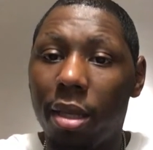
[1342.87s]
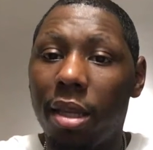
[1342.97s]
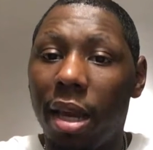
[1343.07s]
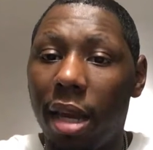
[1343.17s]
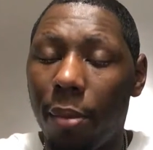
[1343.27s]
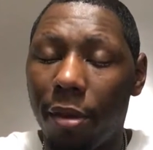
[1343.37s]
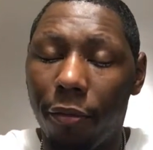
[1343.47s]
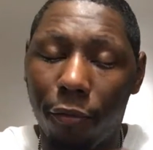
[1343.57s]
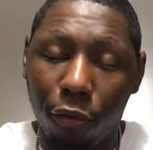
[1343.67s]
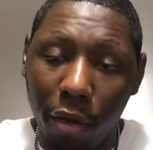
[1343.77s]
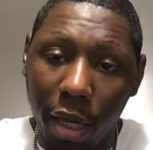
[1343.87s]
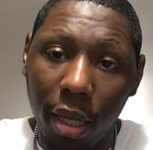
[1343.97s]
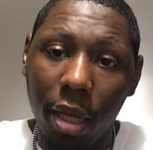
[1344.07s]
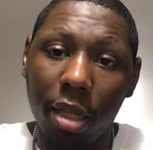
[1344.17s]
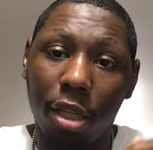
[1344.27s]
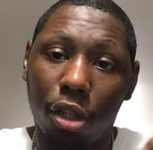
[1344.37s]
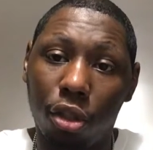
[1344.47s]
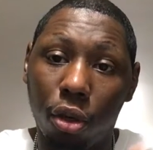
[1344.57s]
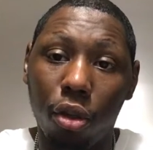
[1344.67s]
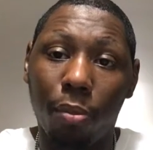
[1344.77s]
Can I be free to
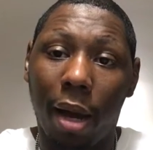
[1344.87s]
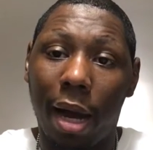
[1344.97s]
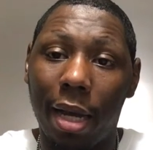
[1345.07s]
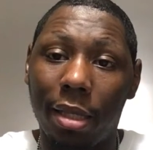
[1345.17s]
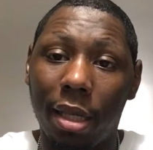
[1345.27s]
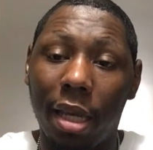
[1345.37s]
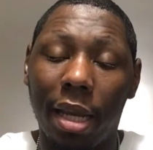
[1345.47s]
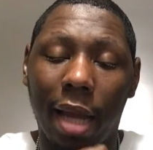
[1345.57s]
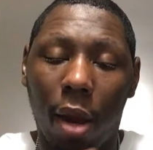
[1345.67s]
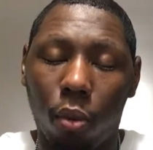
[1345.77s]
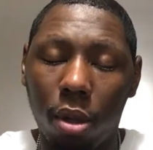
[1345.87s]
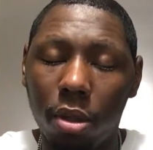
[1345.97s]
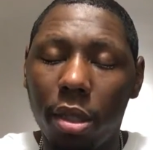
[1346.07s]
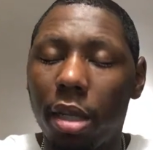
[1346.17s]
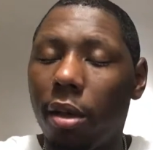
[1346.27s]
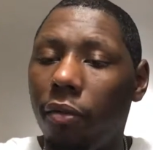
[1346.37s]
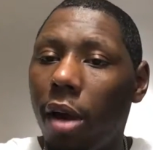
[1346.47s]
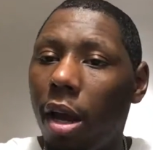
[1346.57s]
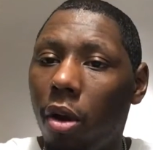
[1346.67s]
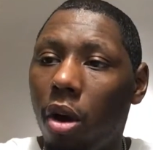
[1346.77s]
show you my ID, and I will take the
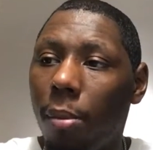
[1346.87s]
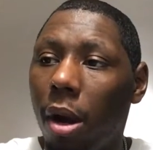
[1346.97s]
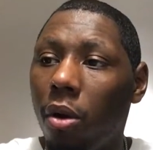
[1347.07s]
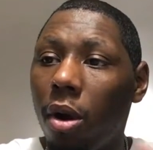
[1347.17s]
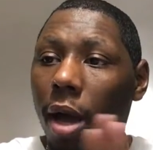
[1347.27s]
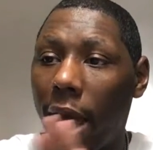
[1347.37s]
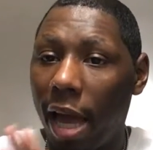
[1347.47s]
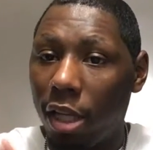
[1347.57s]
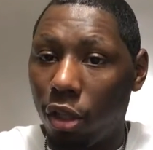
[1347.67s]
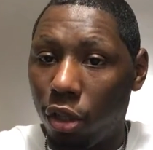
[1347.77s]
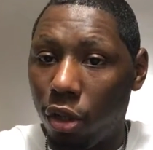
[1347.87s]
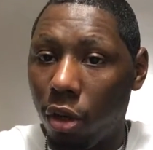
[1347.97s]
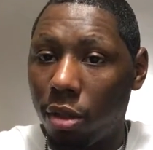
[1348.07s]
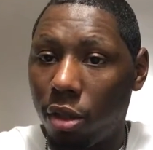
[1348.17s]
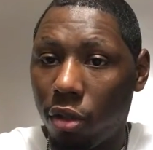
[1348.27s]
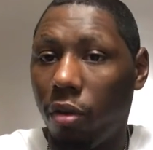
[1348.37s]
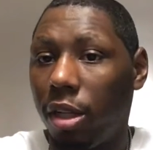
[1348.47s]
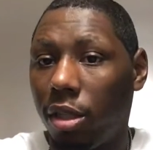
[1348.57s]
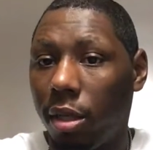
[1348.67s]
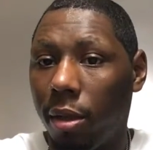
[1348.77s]
firearm out at your
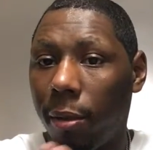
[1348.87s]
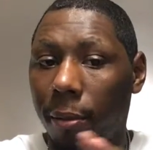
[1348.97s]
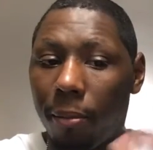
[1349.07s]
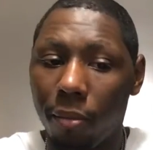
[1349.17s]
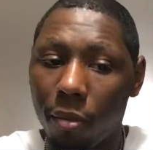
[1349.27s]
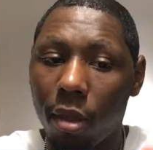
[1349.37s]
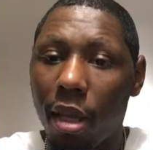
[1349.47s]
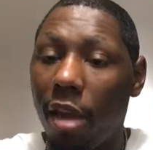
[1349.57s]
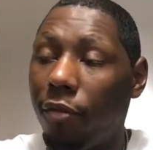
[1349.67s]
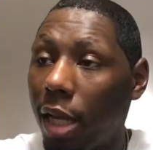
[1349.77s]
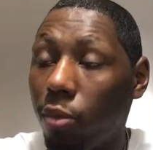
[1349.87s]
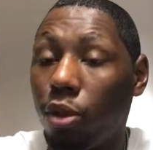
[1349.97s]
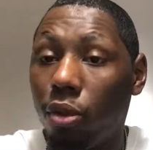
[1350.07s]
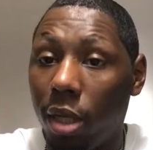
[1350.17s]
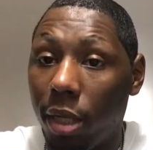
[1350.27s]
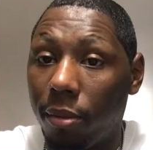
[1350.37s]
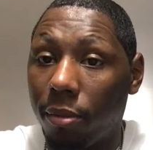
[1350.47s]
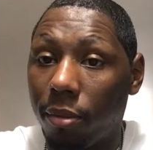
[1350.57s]
discretion if that's what you need.